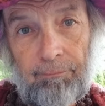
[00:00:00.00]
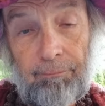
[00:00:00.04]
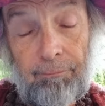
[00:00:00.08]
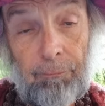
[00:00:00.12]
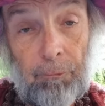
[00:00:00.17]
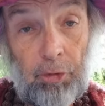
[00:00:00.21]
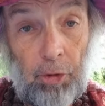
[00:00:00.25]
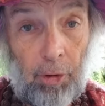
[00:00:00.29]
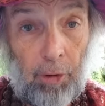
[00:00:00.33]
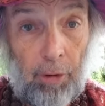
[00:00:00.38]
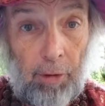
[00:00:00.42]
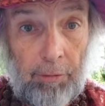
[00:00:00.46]

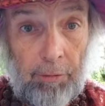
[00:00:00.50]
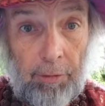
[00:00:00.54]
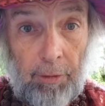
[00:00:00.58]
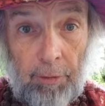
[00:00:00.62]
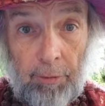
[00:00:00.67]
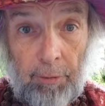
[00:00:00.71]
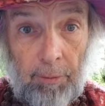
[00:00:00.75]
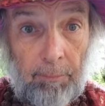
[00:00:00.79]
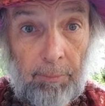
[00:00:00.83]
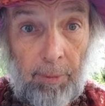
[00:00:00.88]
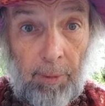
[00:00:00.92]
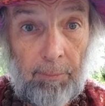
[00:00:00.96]
So I
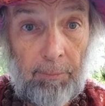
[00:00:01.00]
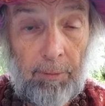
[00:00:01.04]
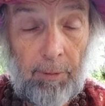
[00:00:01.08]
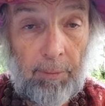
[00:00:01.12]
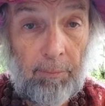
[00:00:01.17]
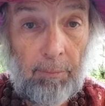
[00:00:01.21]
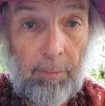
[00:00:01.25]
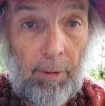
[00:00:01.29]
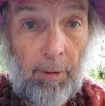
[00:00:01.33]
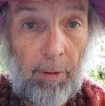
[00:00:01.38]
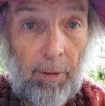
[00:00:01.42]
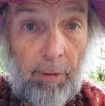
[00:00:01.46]
take the
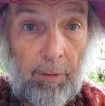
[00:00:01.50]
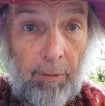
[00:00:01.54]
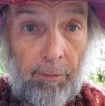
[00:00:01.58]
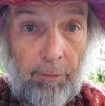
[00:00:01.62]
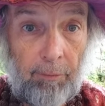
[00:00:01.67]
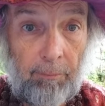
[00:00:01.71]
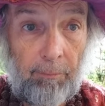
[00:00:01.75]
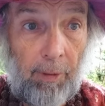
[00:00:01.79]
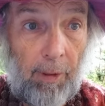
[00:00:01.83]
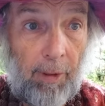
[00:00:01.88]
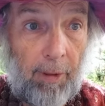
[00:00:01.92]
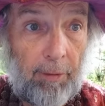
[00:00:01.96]
public bus
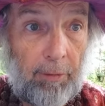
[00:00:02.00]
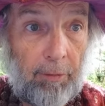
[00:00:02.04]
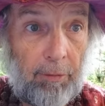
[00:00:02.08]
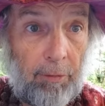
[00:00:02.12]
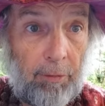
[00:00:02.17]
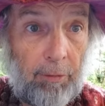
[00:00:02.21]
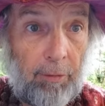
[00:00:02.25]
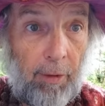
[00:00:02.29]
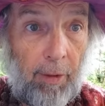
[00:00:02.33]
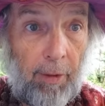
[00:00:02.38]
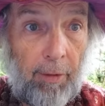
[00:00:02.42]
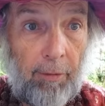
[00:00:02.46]
back
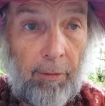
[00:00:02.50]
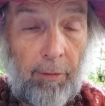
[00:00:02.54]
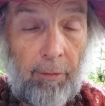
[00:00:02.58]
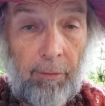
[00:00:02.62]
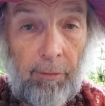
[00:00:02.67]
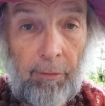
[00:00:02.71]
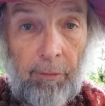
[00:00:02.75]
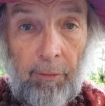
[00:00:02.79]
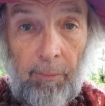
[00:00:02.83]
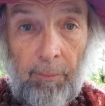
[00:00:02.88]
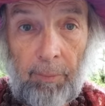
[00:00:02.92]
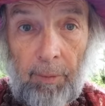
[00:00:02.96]
to
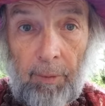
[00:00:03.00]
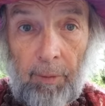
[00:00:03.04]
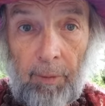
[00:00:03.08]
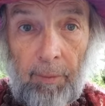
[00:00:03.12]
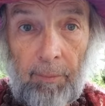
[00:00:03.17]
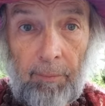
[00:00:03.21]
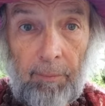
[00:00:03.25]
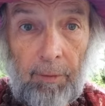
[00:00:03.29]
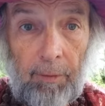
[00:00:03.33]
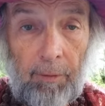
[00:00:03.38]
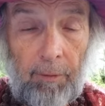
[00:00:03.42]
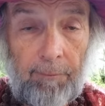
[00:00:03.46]
Coyote's
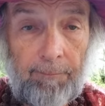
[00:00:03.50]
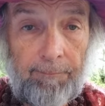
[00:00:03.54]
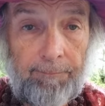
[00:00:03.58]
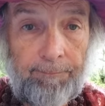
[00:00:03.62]
apartment